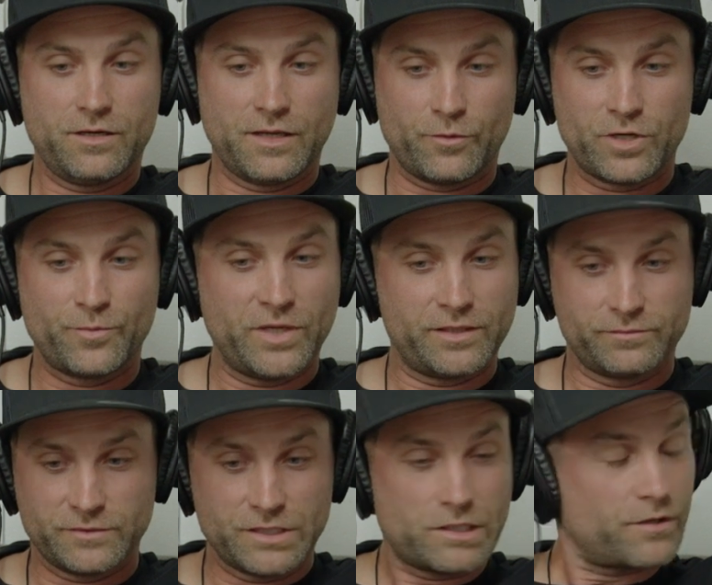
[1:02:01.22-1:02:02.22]
that would have
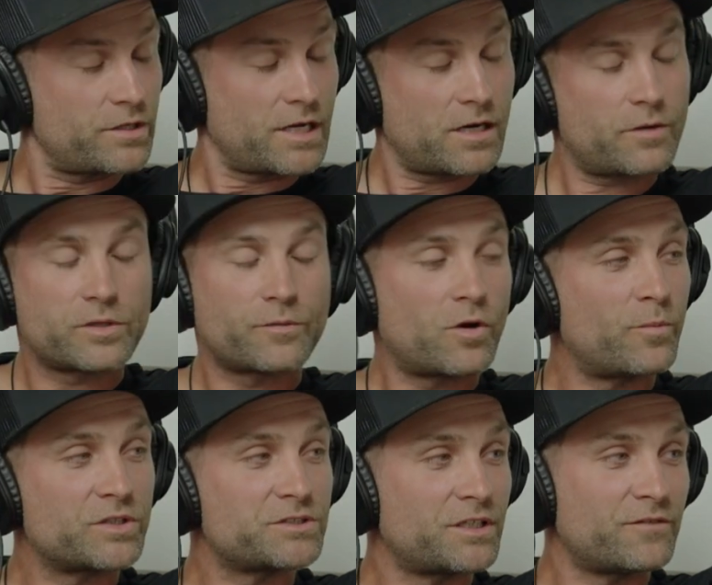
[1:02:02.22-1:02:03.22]
been another year, I would have
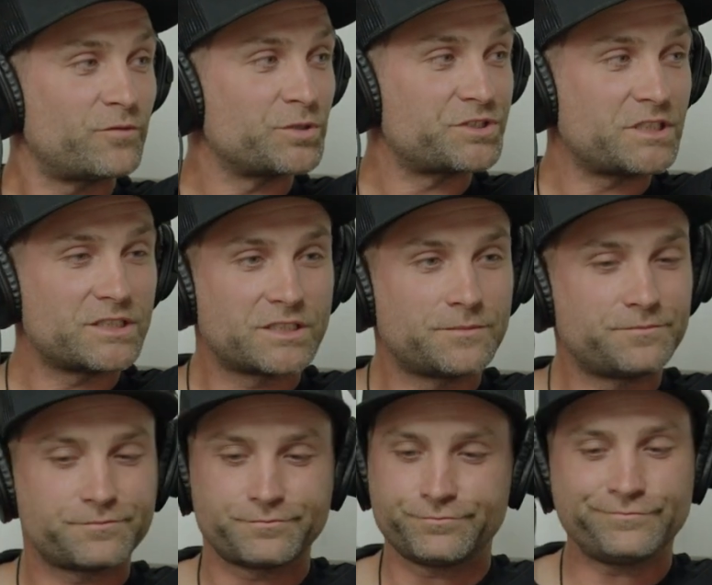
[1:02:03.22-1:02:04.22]
almost done a full
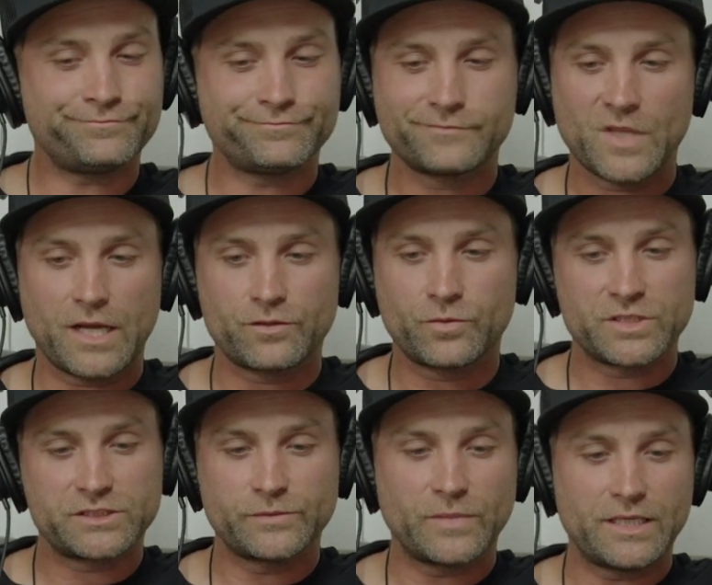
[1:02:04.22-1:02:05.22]
season. I
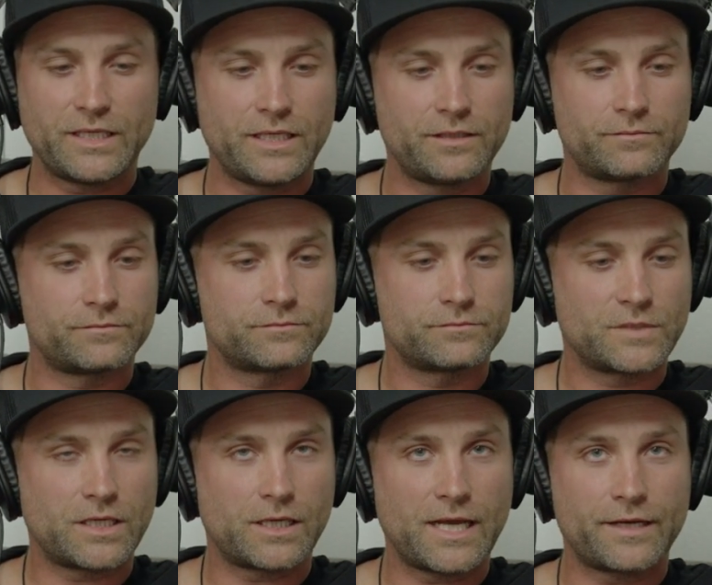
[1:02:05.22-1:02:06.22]
twisted my knee and
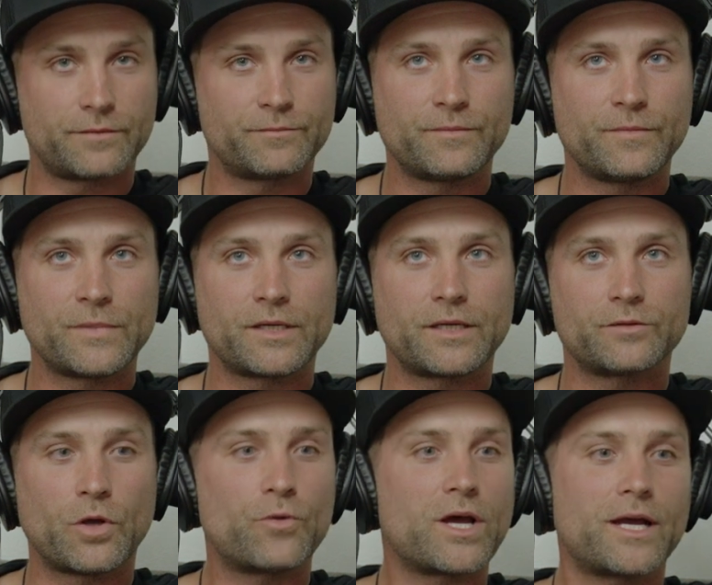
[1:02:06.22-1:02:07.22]
at a
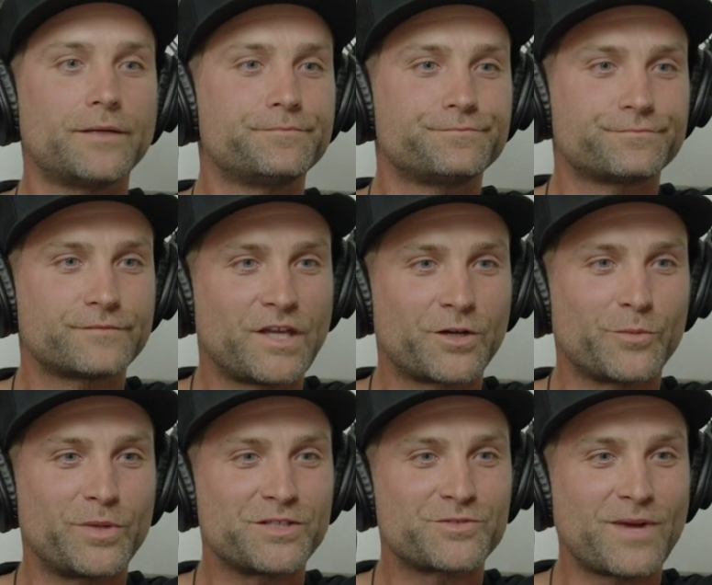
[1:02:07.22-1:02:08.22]
Lodi, anchor
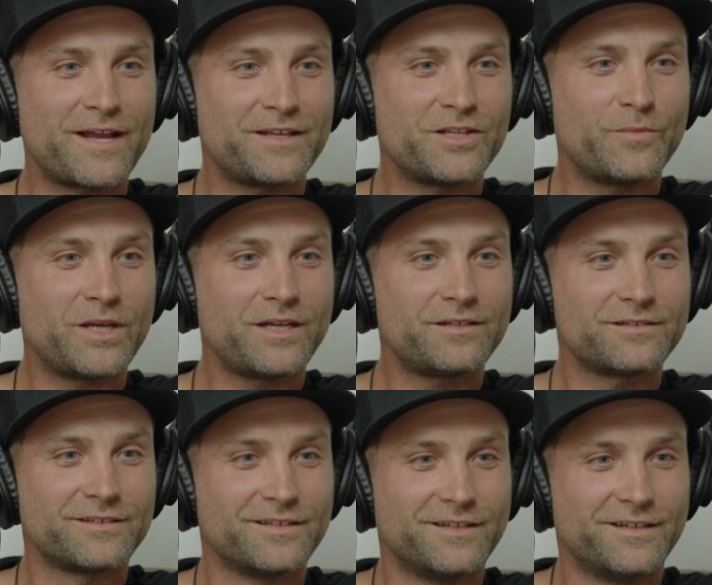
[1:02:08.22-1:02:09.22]
bits ran into me
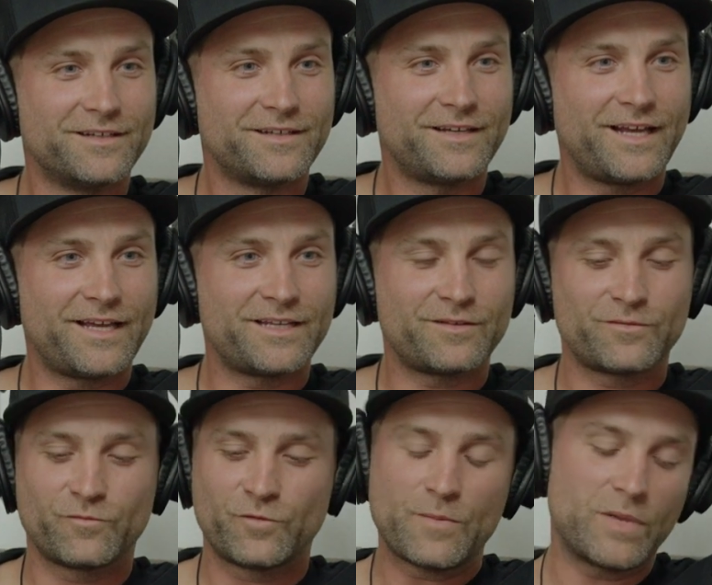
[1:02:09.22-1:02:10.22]
and it
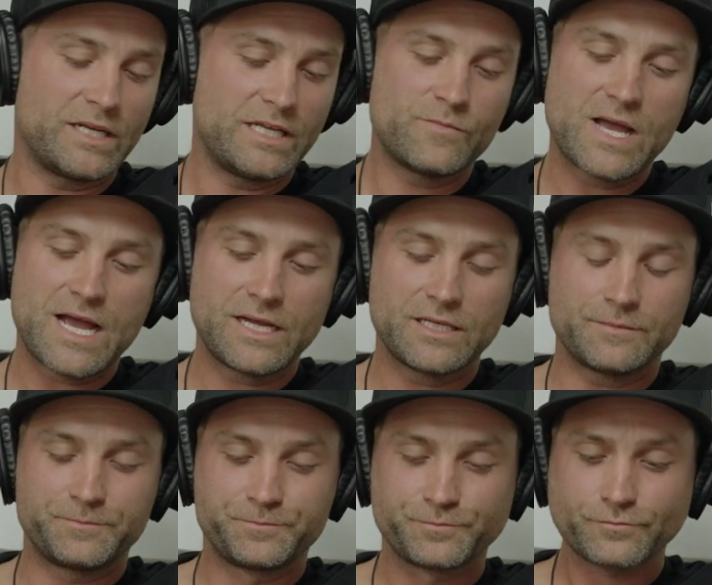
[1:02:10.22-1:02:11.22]
ripped my knee back, and